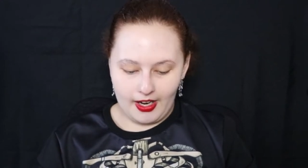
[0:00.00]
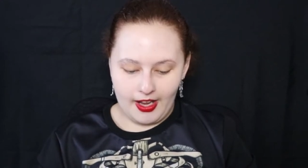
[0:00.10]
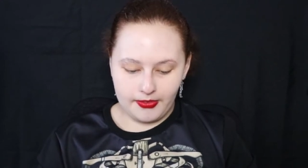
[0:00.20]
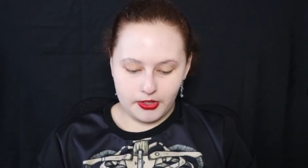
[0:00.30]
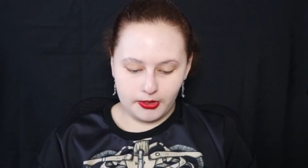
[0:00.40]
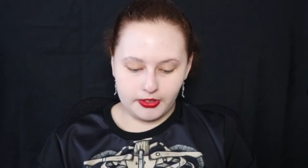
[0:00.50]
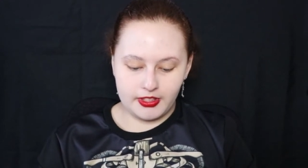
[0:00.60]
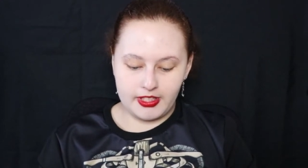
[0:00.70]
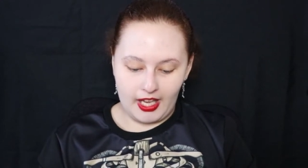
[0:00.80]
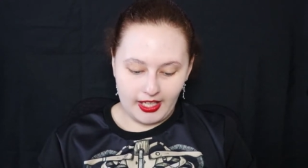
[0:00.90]
I have
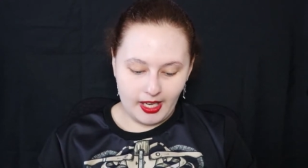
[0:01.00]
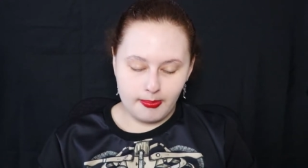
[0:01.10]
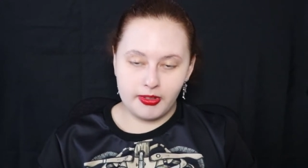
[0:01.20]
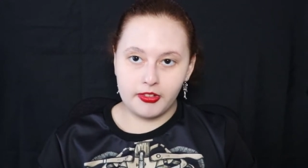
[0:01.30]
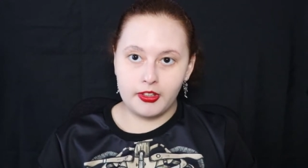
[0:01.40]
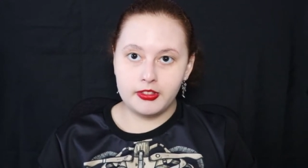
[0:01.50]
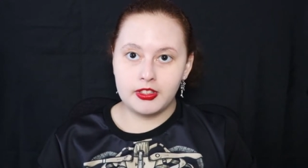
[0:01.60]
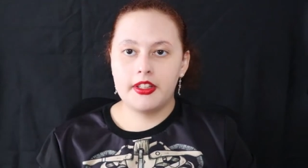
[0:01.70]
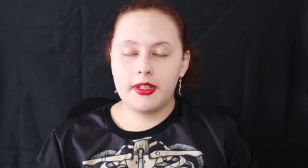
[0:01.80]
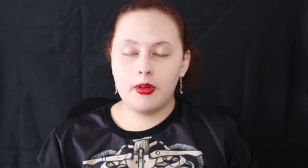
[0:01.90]
chosen 10
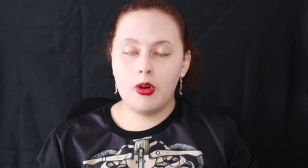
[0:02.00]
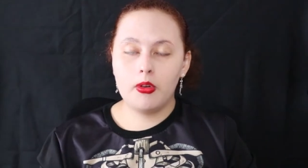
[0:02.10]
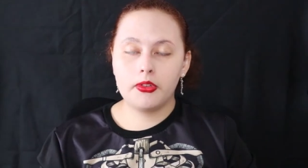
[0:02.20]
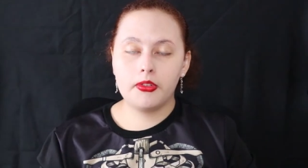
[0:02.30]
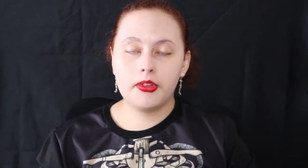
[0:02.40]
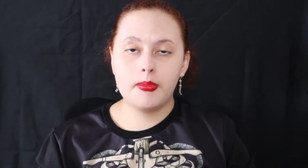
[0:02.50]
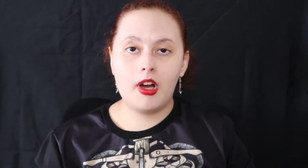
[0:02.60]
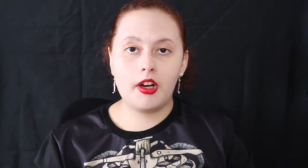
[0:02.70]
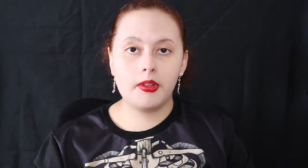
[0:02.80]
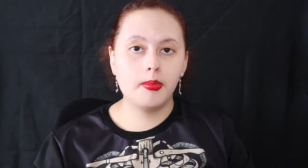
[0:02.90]
episodes. There are also some
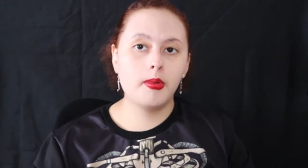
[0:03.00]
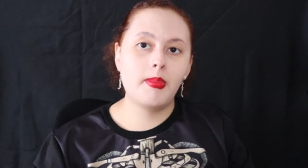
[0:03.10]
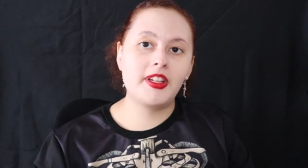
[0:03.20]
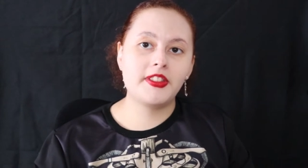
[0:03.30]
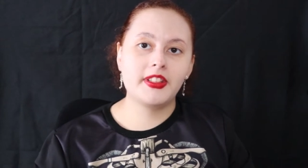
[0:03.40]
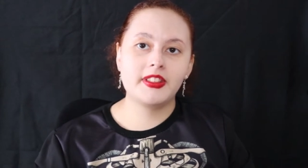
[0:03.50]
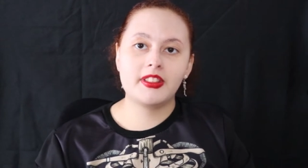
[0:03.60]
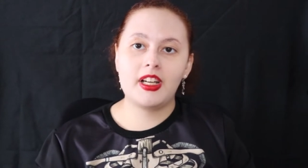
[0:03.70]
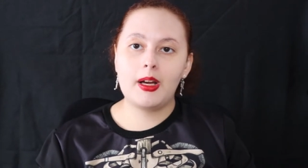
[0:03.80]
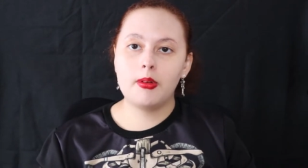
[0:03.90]
honorable
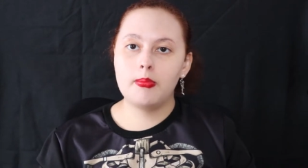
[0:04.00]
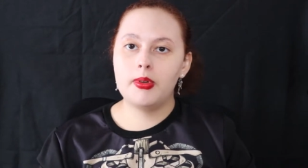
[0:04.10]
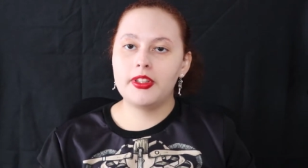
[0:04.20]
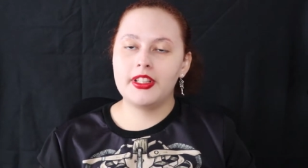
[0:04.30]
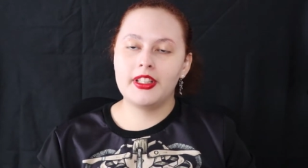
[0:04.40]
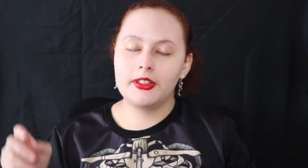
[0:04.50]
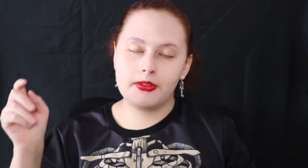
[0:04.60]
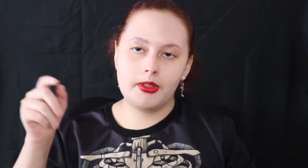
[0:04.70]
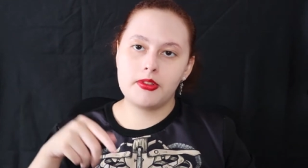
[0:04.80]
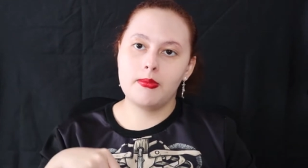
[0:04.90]
mentions that I will put in the
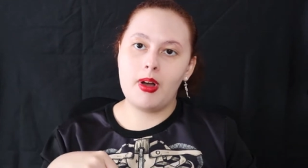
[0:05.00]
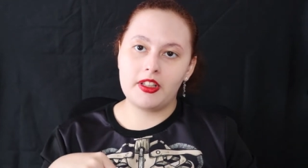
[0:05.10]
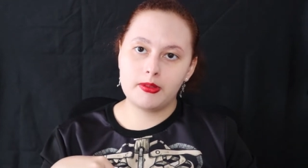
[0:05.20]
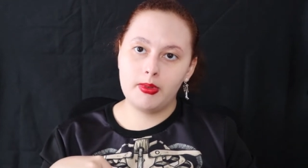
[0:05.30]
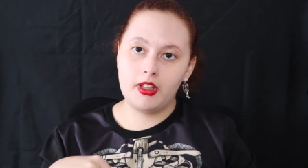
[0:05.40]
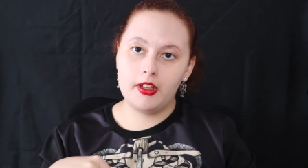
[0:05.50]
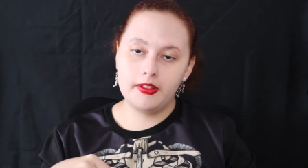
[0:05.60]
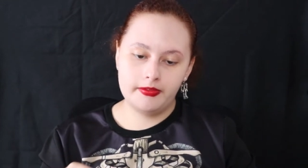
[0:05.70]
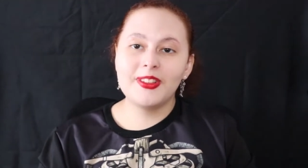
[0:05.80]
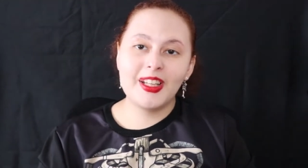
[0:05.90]
description box
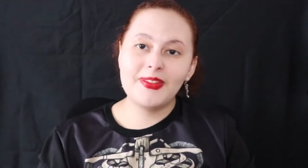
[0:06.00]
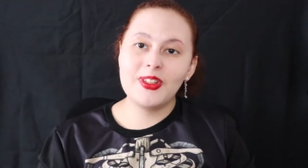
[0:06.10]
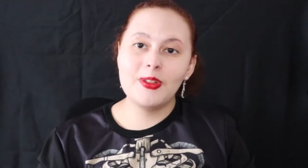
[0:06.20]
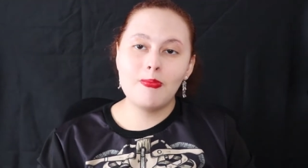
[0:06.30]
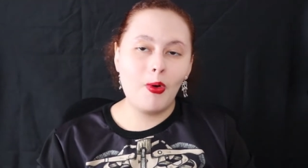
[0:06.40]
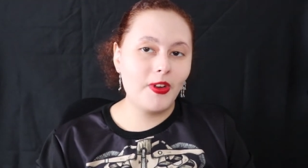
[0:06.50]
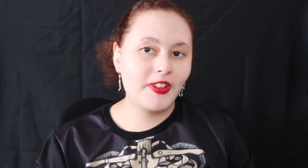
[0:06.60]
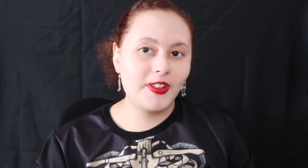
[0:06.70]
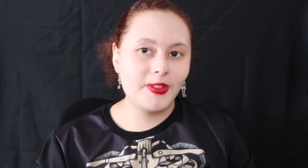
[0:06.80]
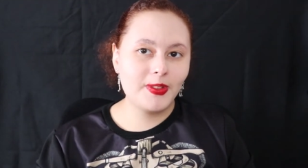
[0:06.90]
below. I'll give you boys
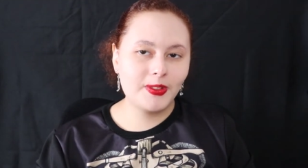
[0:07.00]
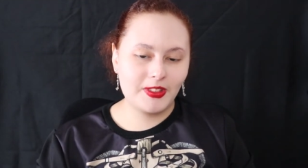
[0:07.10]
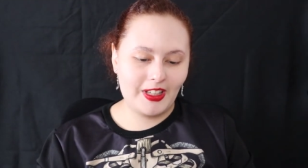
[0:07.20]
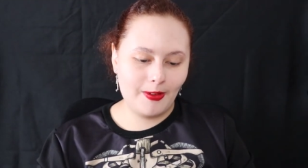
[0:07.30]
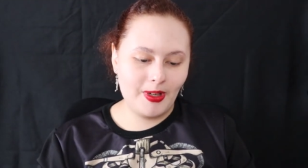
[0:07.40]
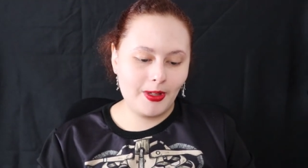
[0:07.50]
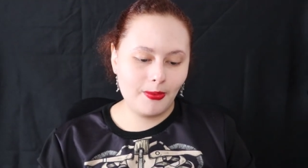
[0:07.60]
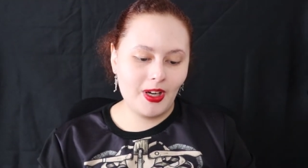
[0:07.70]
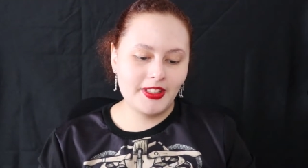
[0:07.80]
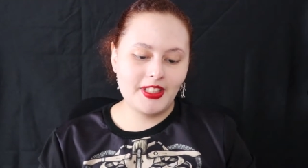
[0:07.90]
and ghouls a quick
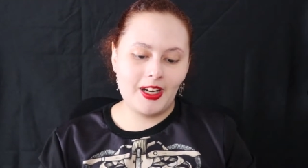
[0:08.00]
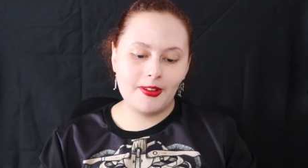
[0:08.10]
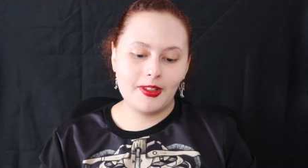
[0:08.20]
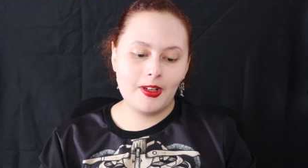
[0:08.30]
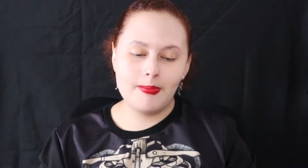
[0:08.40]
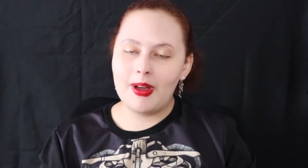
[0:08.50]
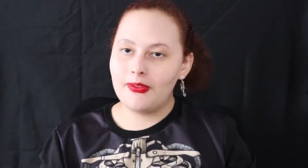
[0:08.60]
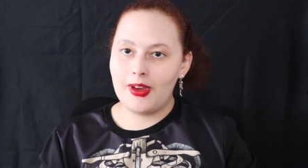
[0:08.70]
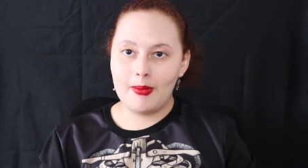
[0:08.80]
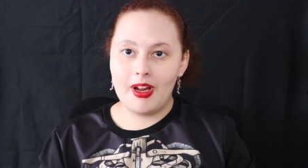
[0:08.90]
rundown of my
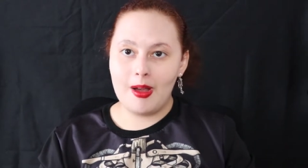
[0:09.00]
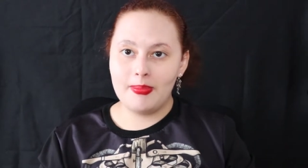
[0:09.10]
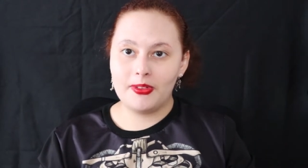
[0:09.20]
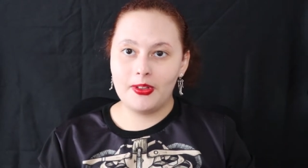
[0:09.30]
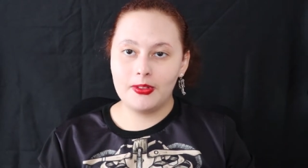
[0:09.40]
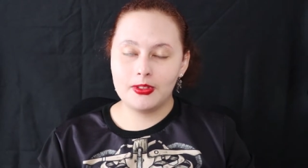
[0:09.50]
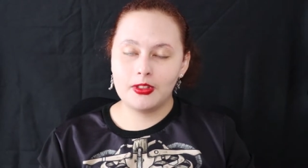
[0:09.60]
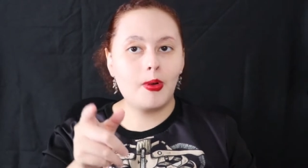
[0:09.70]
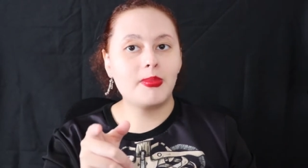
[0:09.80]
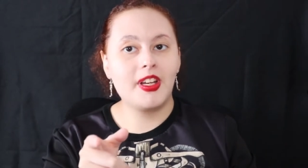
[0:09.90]
favorite episodes
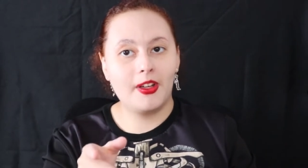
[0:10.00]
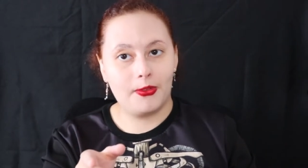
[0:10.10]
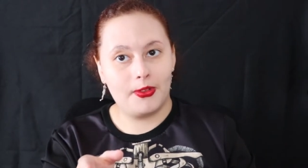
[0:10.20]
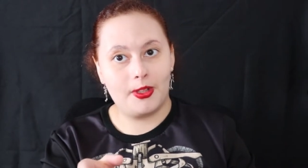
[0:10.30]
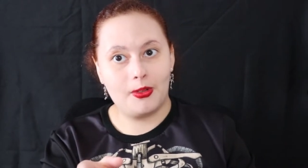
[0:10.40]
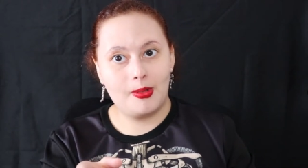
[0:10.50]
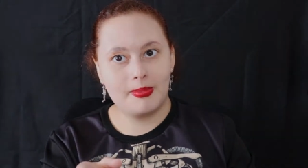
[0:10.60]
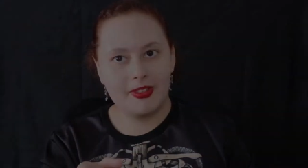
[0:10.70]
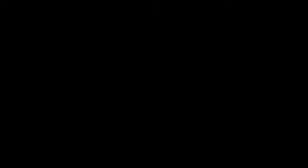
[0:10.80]
from Tales from the Crypt.